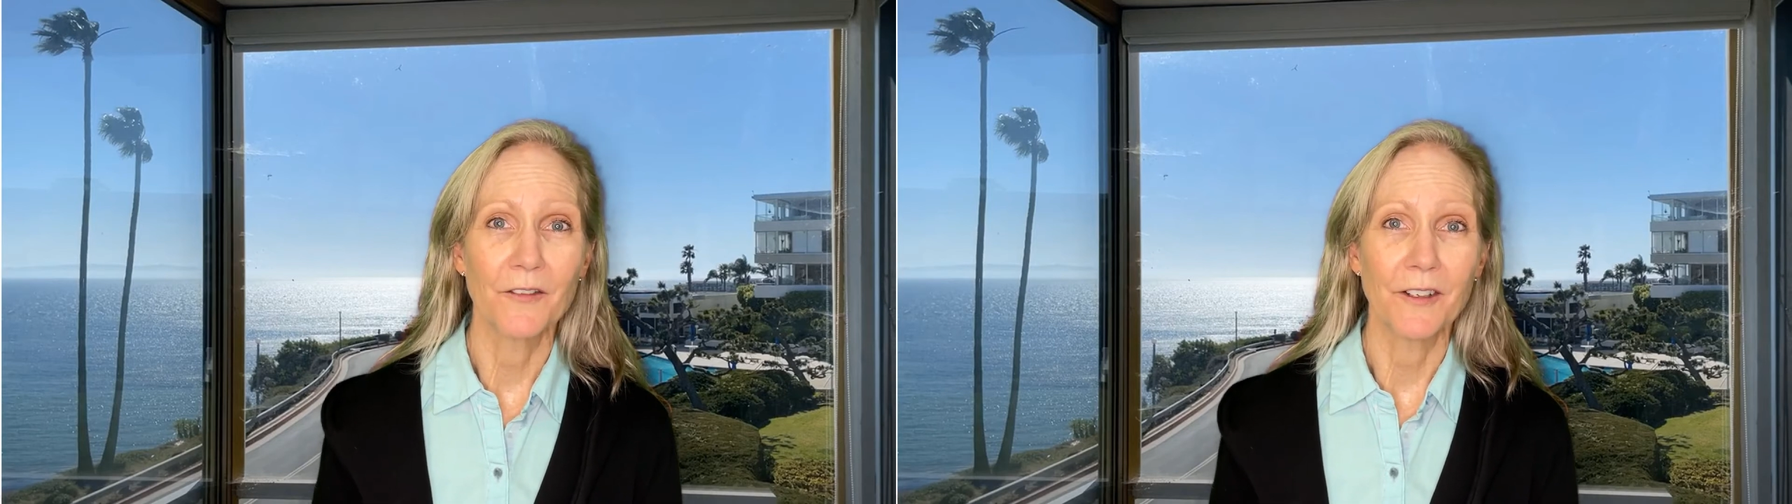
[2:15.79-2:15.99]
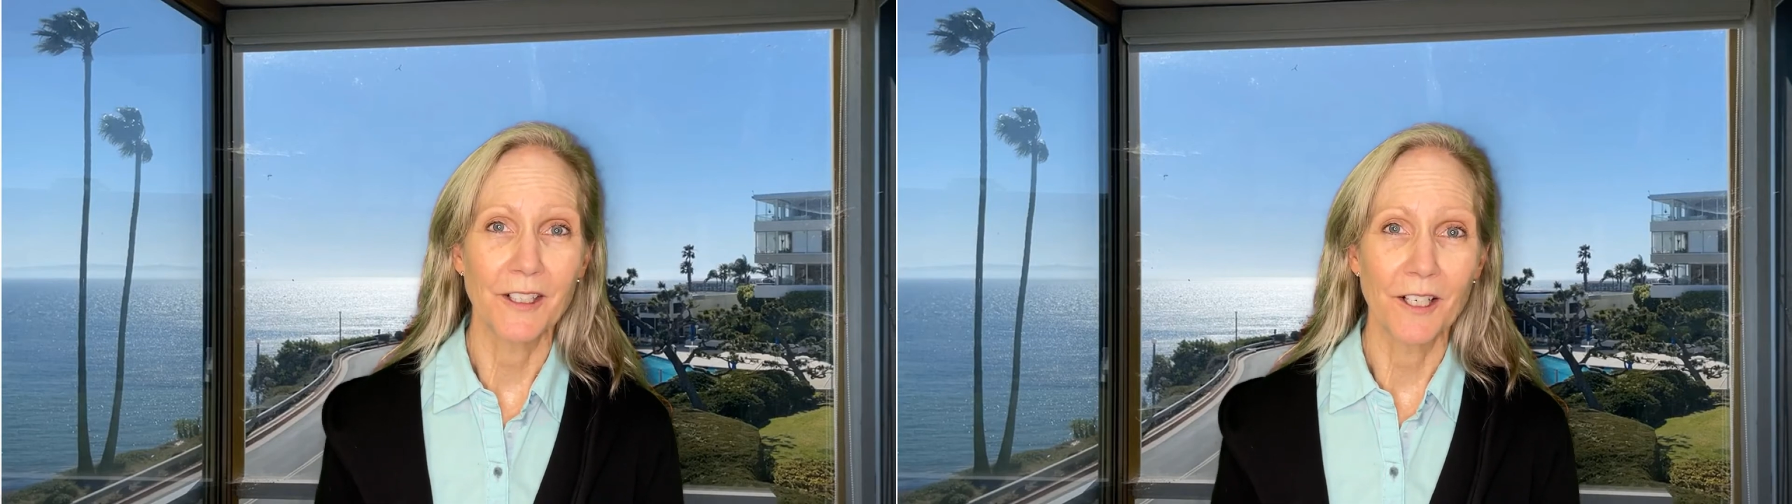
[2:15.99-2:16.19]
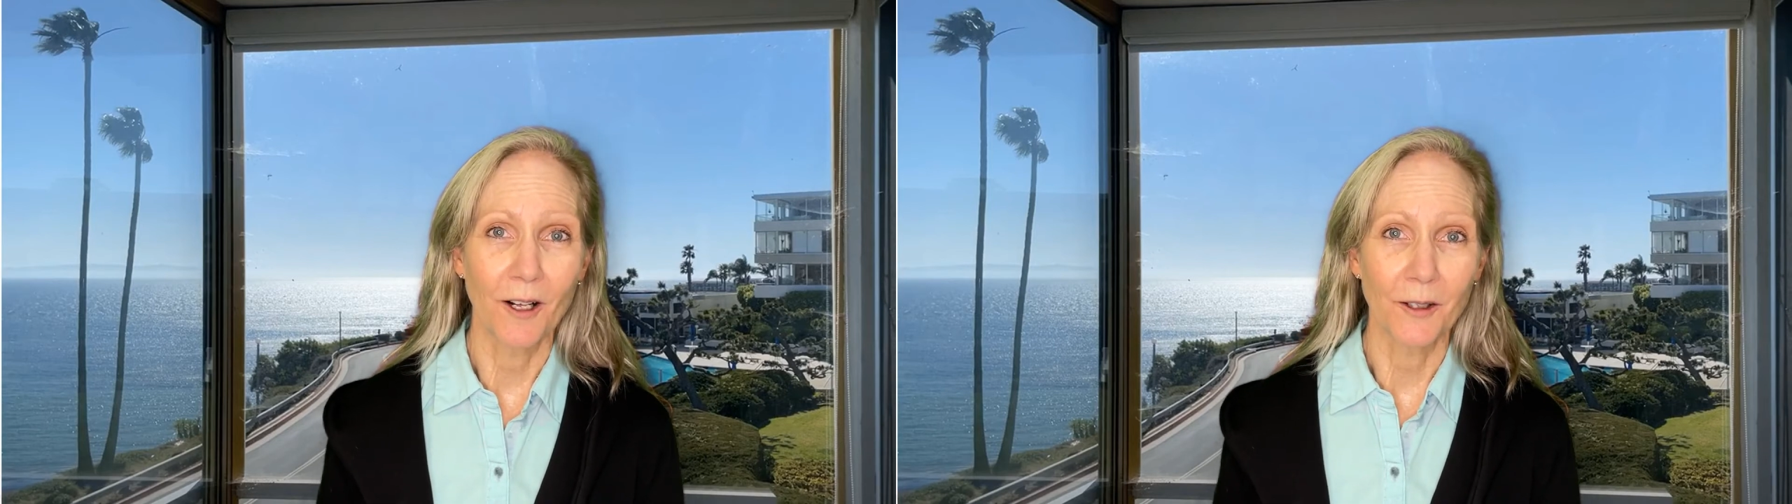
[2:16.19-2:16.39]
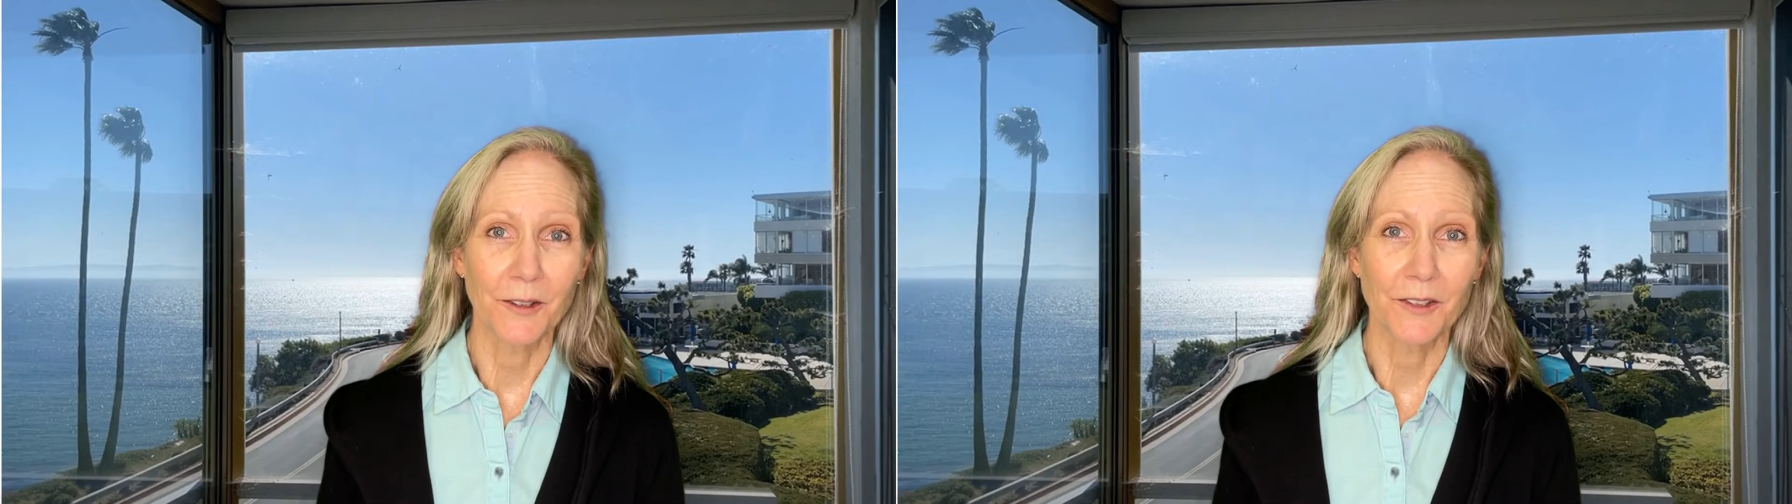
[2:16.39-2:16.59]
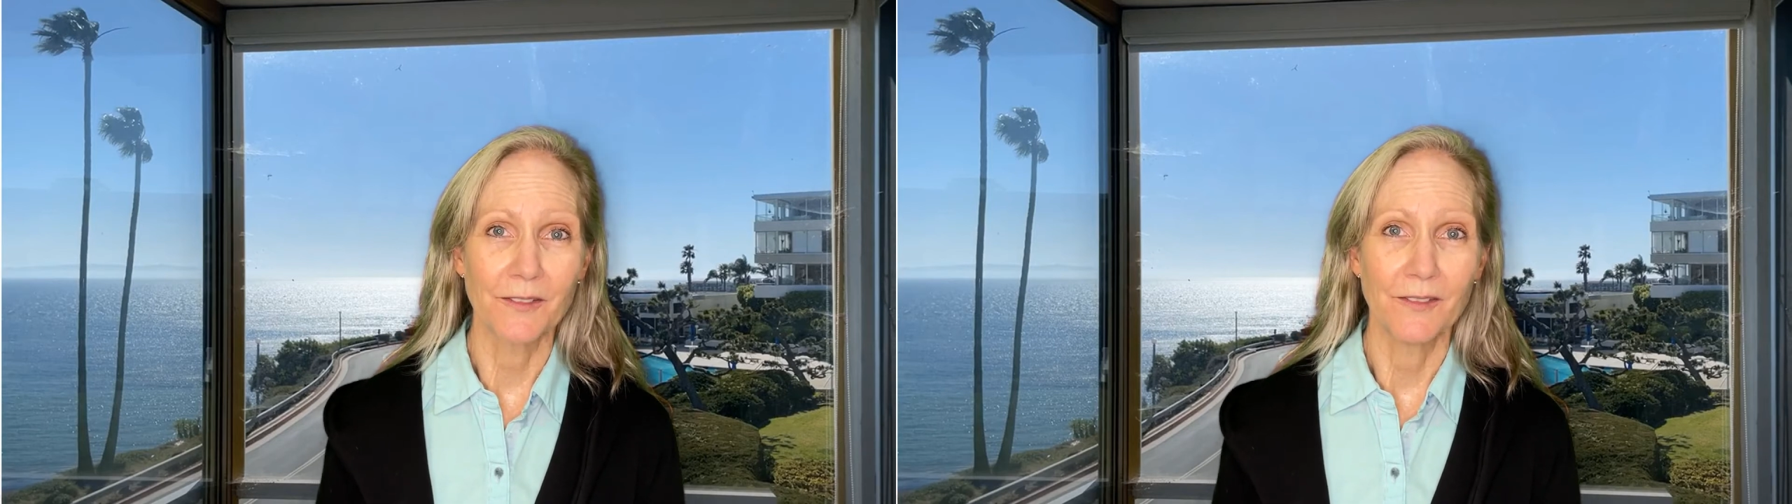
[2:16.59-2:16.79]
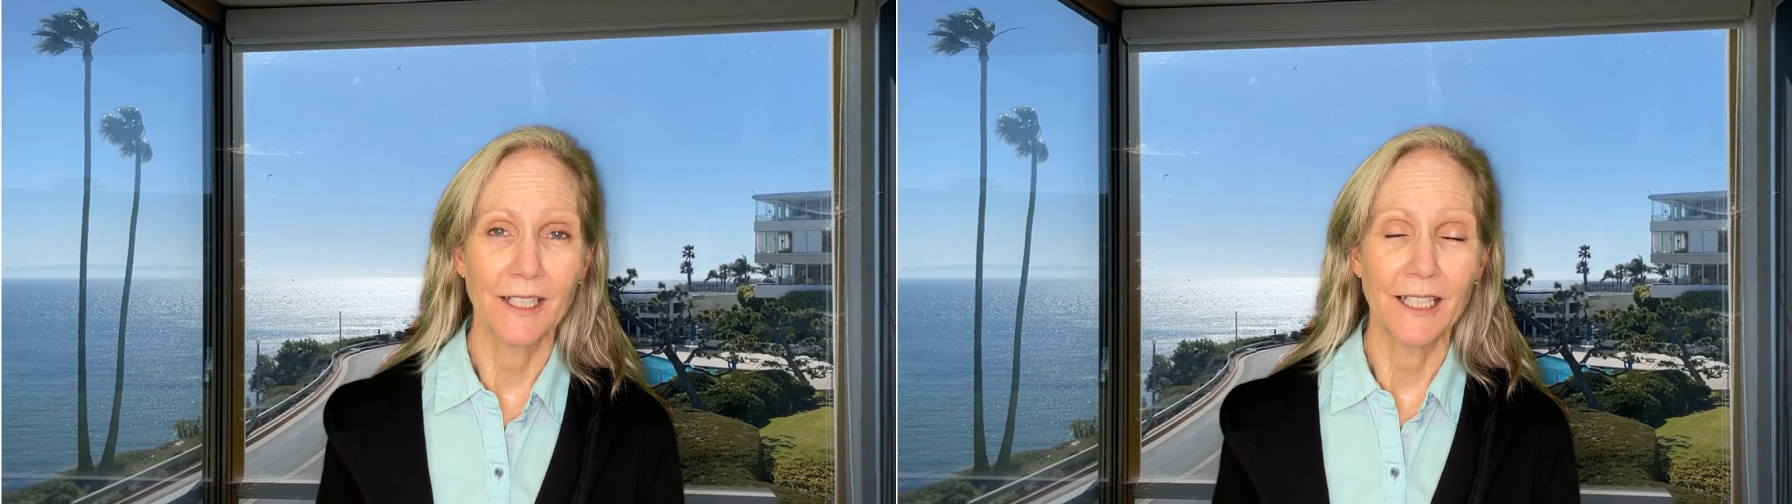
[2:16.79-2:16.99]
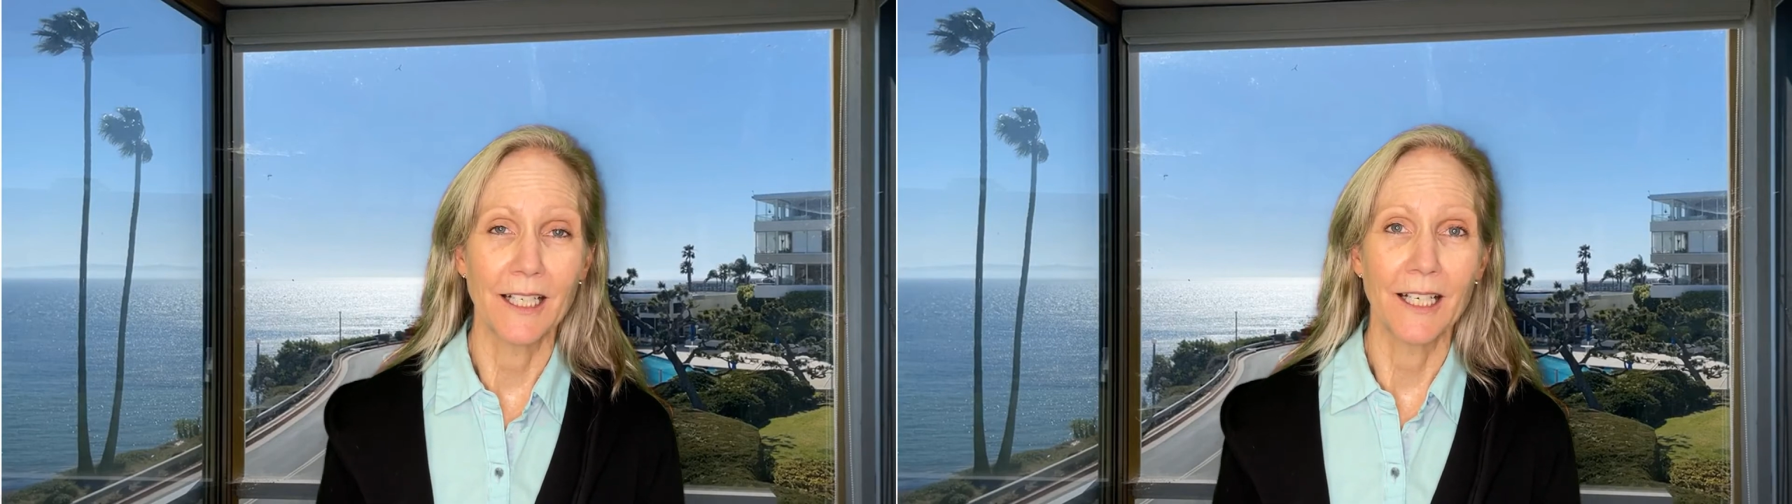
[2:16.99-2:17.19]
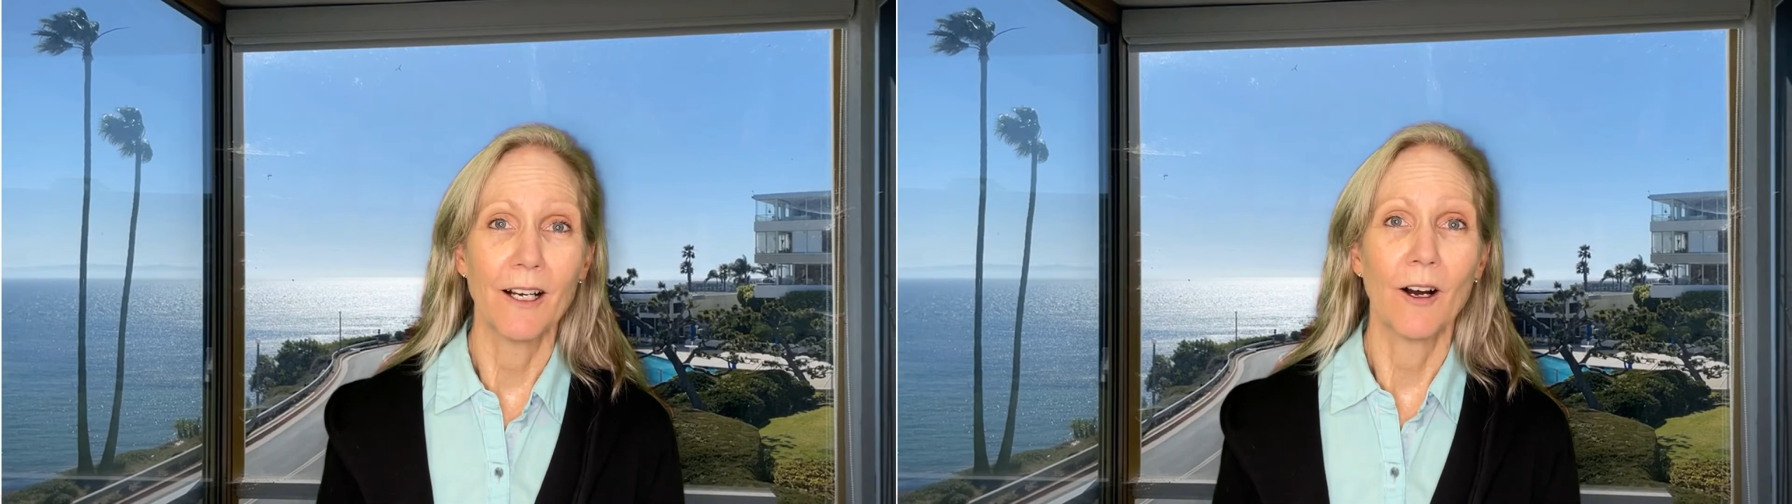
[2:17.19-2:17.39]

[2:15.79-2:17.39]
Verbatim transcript: fifty dollars in